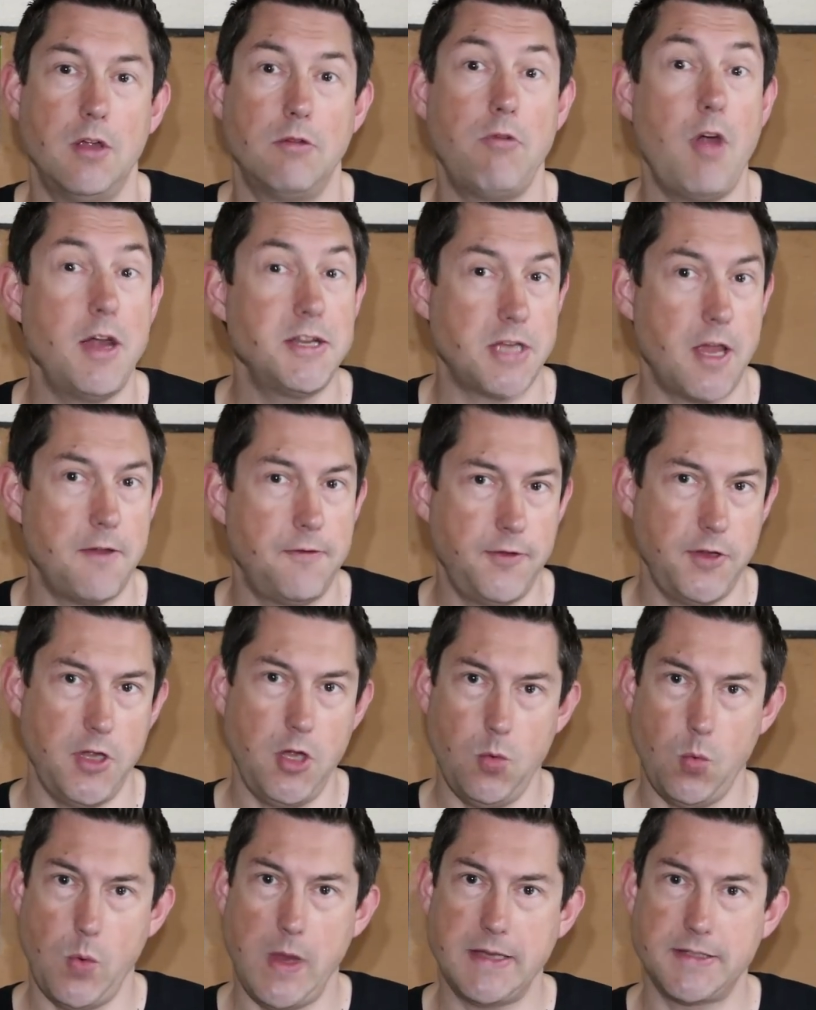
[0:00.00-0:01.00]
Right, a
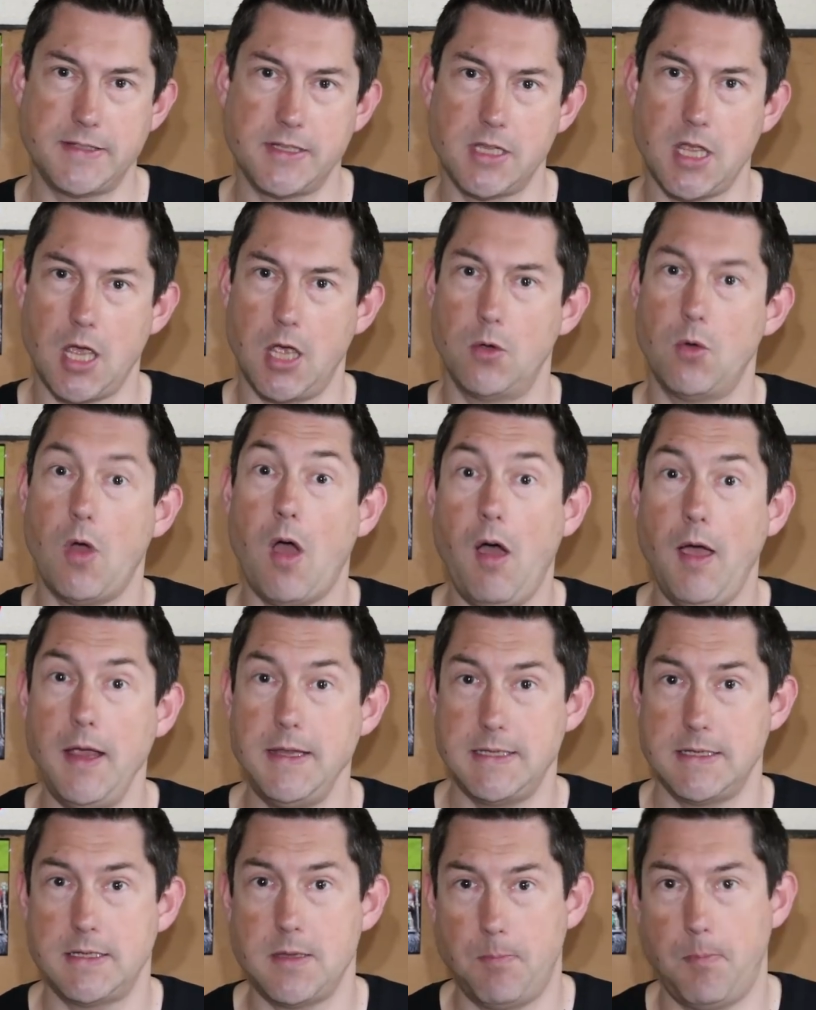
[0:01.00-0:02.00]
few weeks ago I
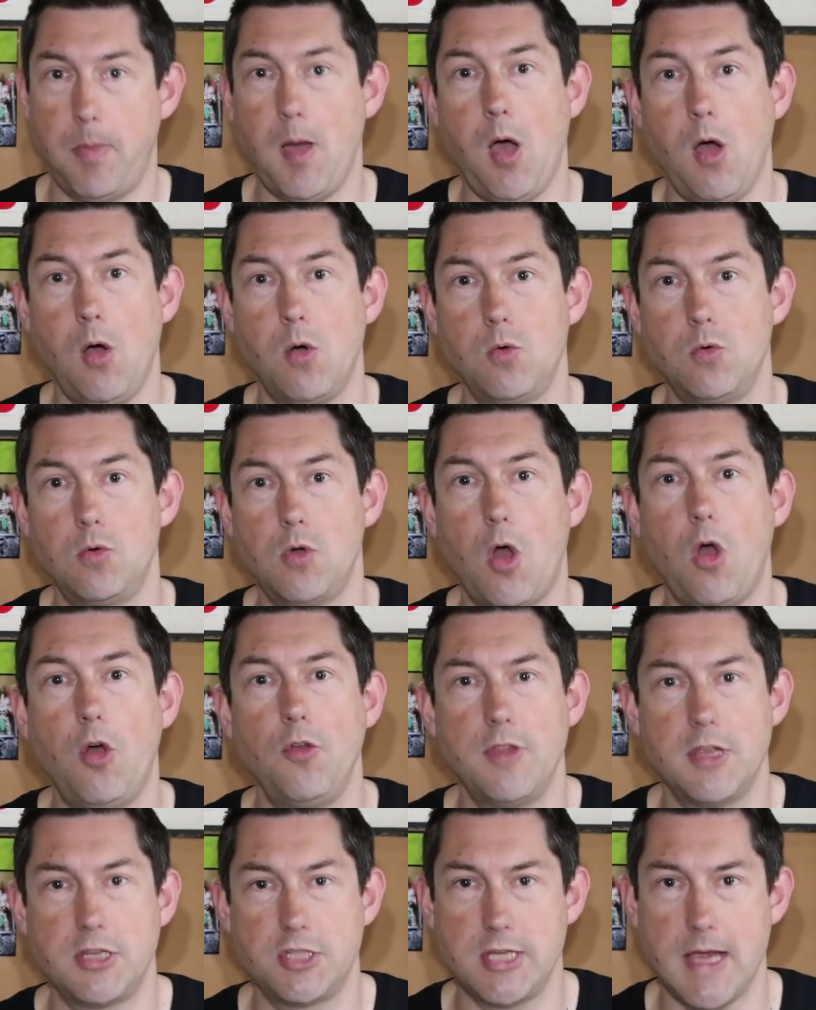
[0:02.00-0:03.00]
did a poll
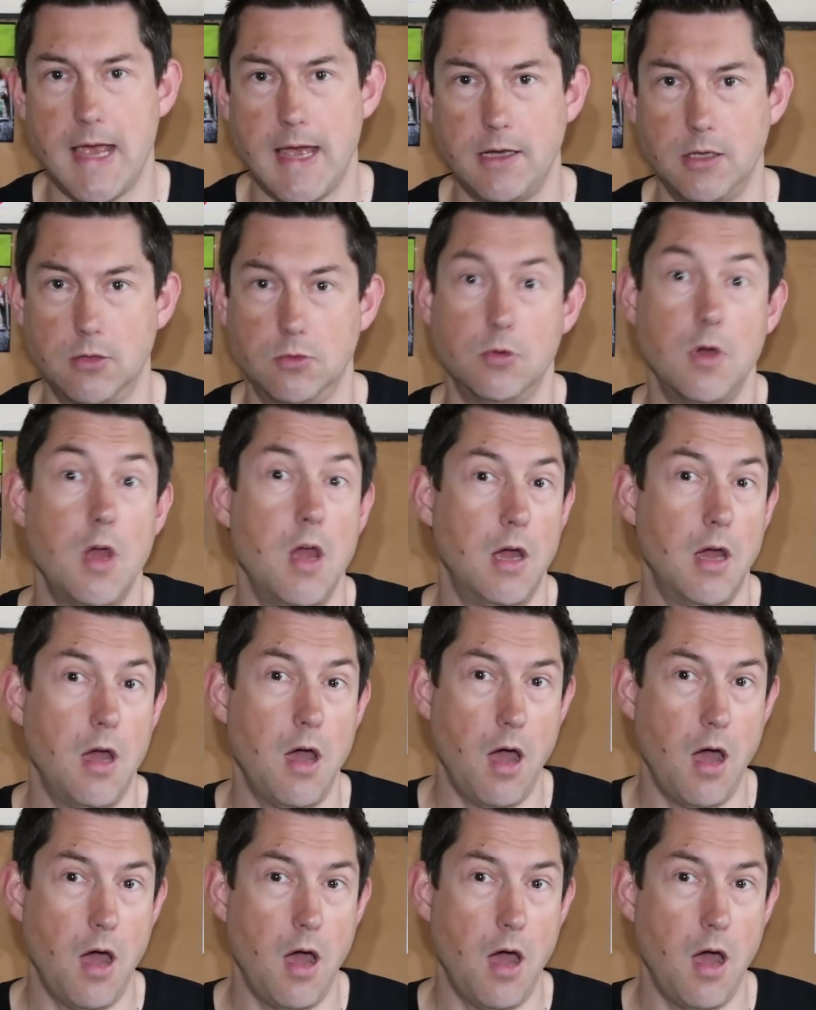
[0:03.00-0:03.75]
on the channel